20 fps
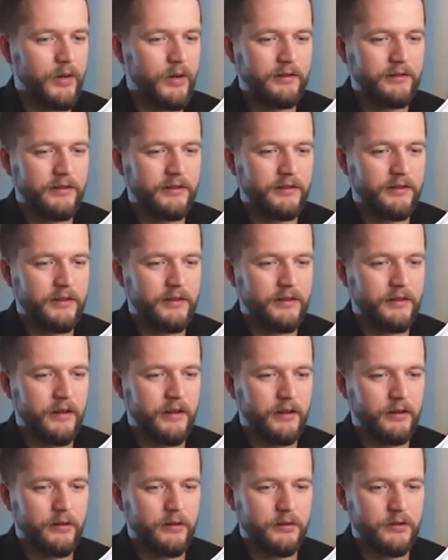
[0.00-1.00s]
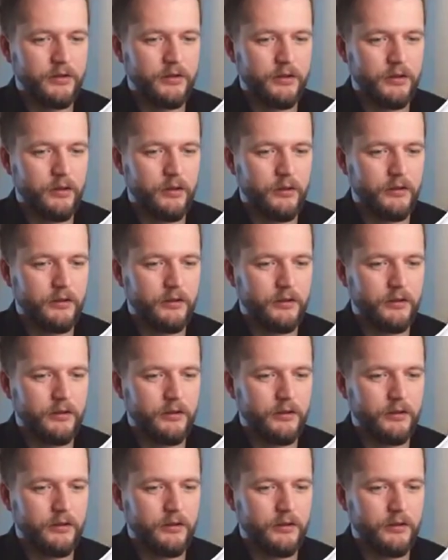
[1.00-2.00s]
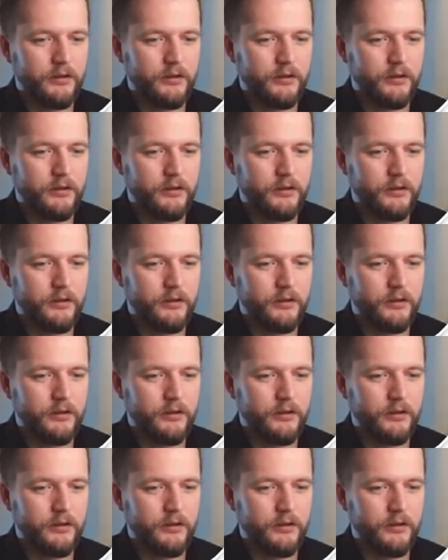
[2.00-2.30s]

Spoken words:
extra thing I could show is that